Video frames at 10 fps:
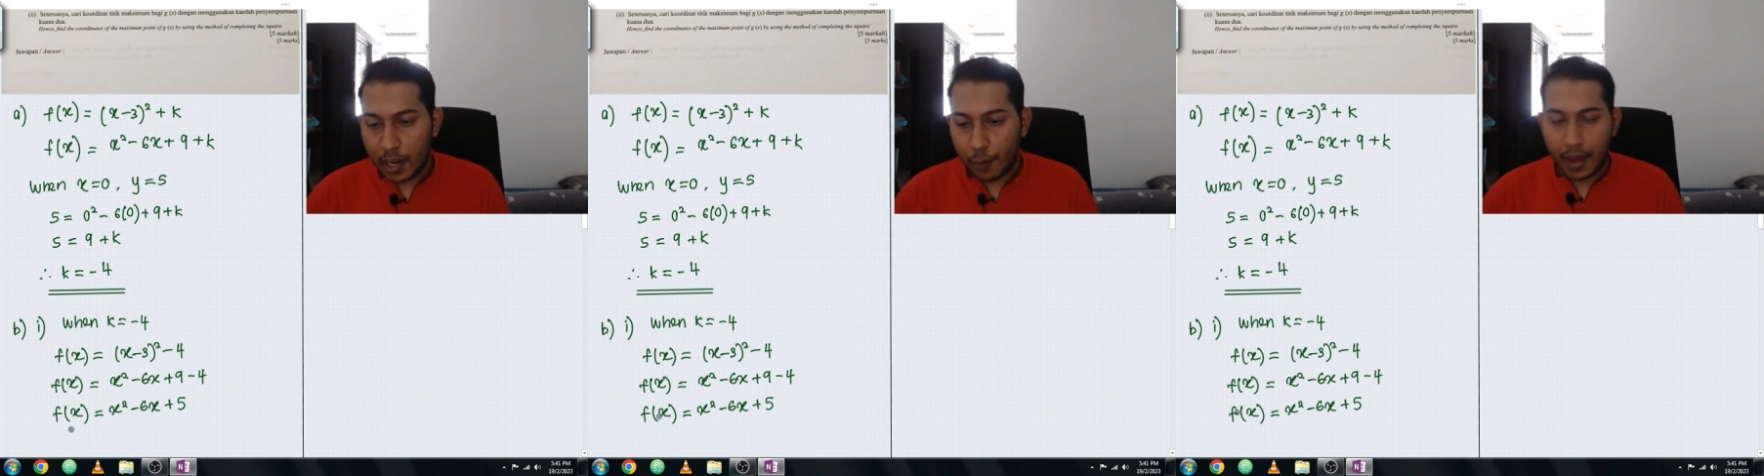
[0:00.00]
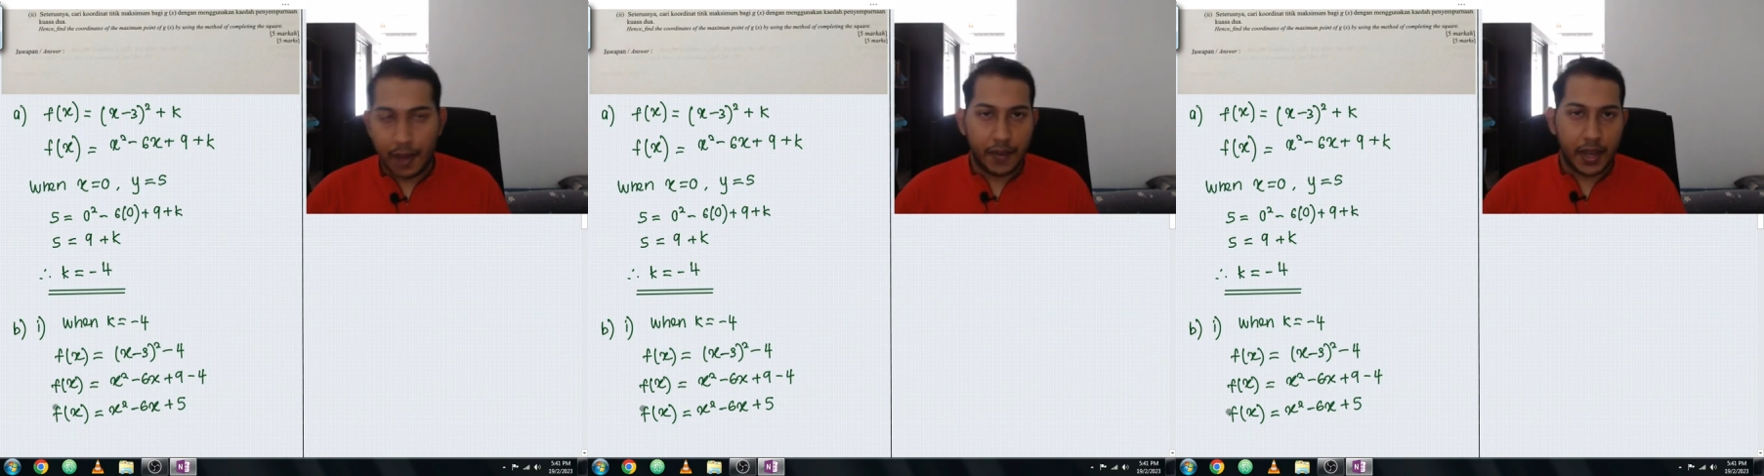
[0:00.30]

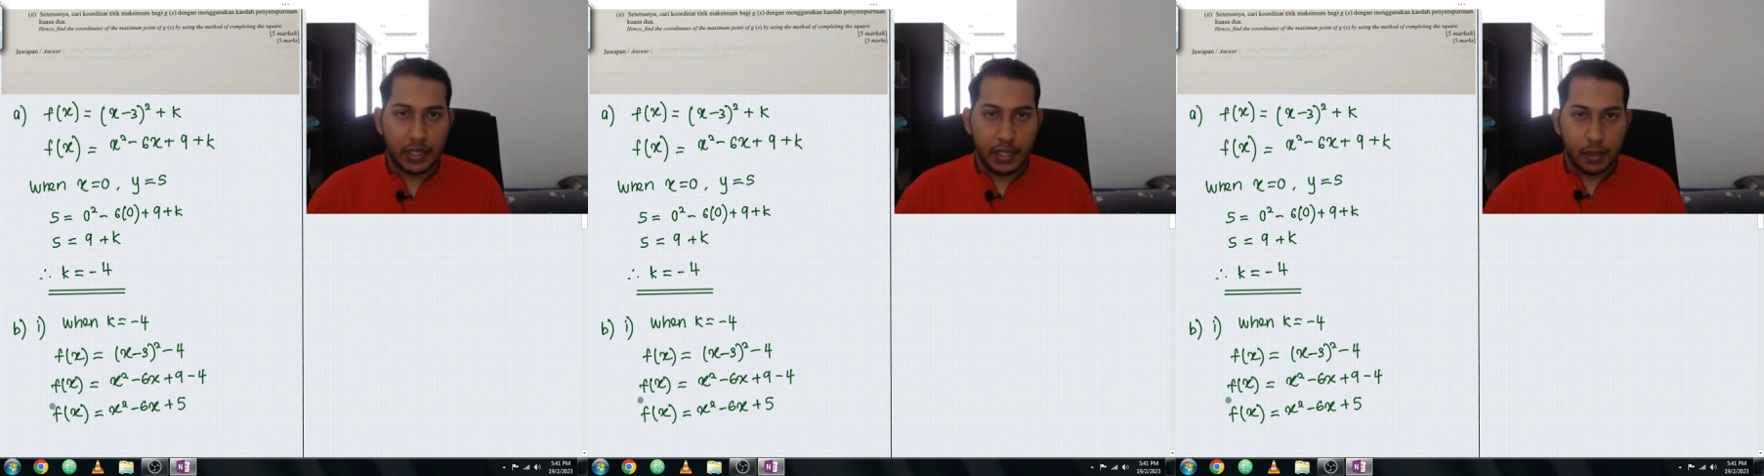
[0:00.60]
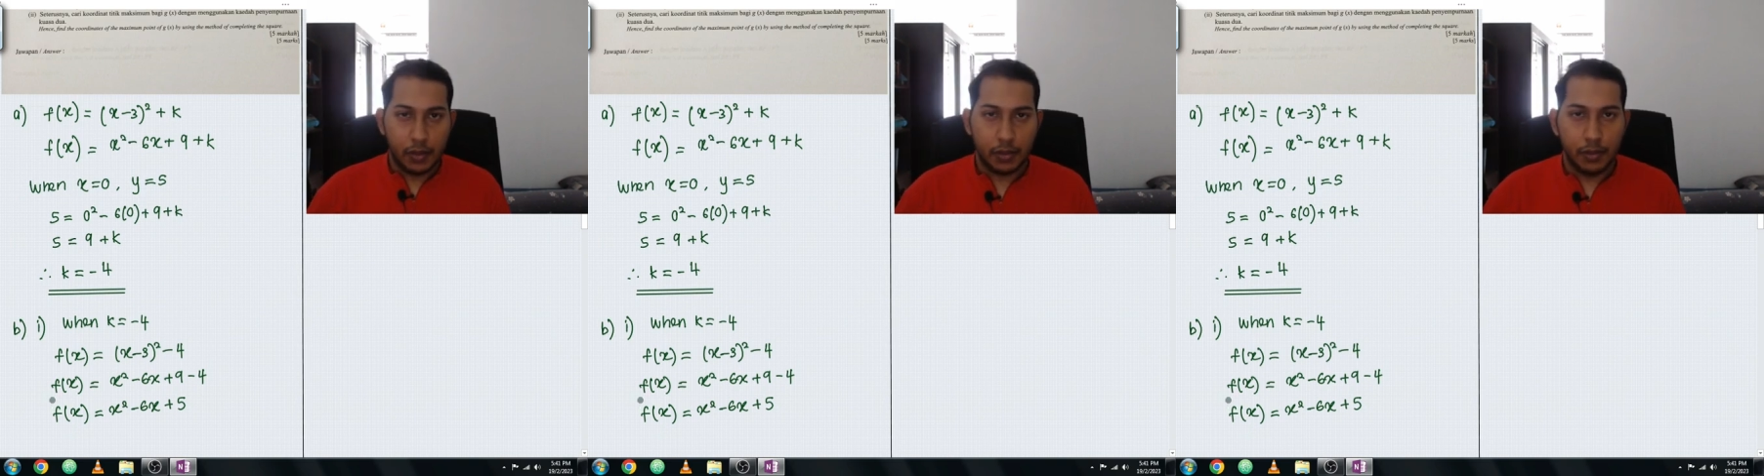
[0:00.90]
fx
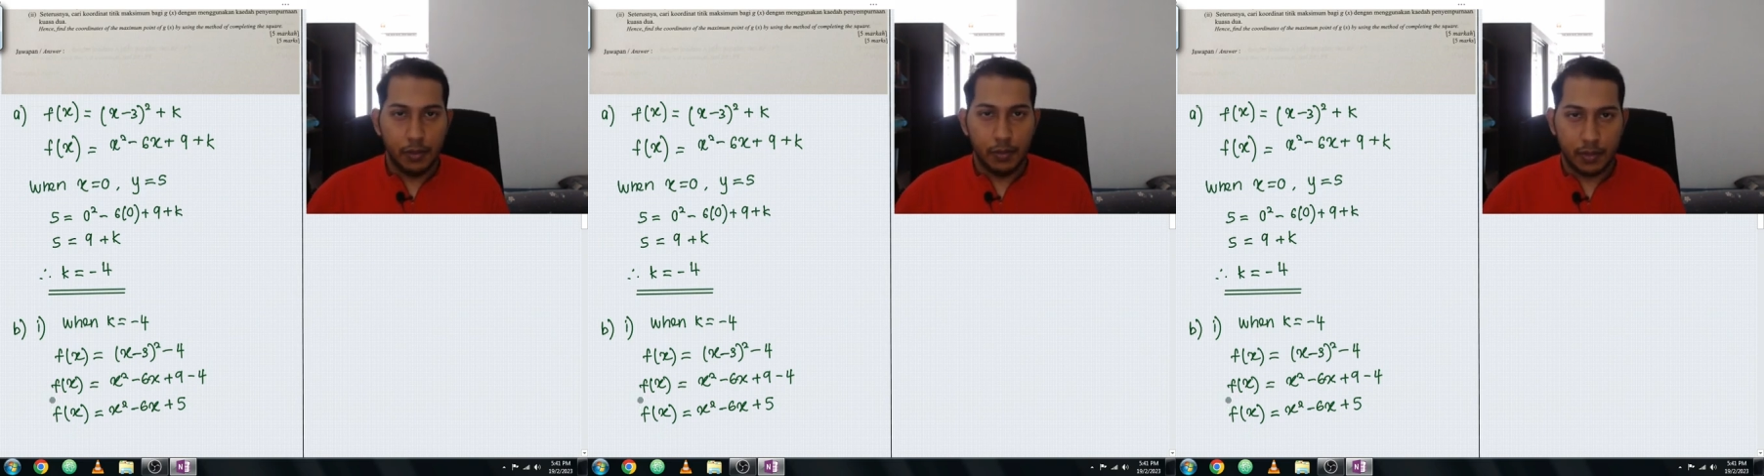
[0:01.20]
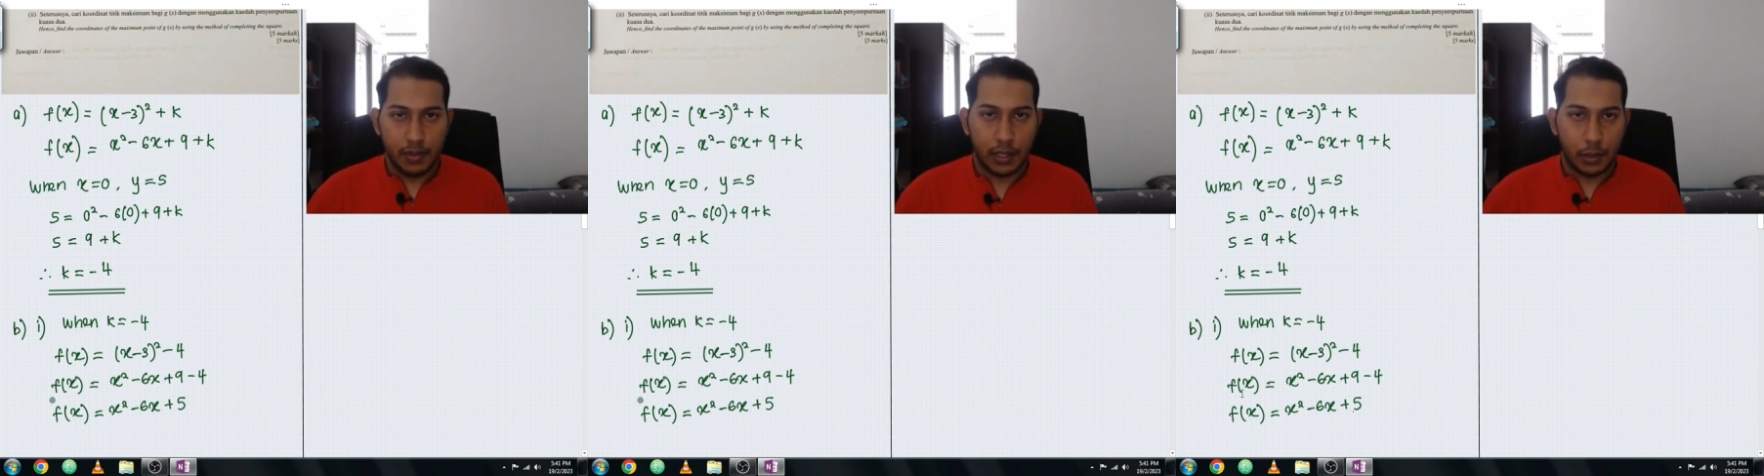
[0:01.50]
equals to
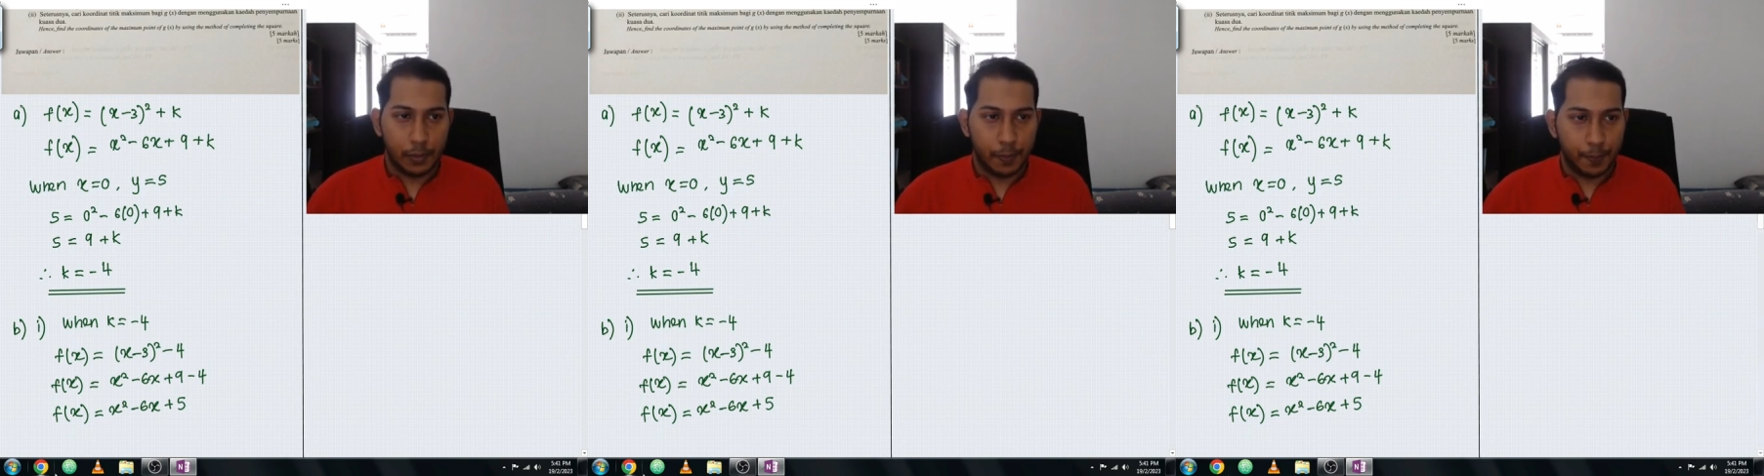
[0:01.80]
0.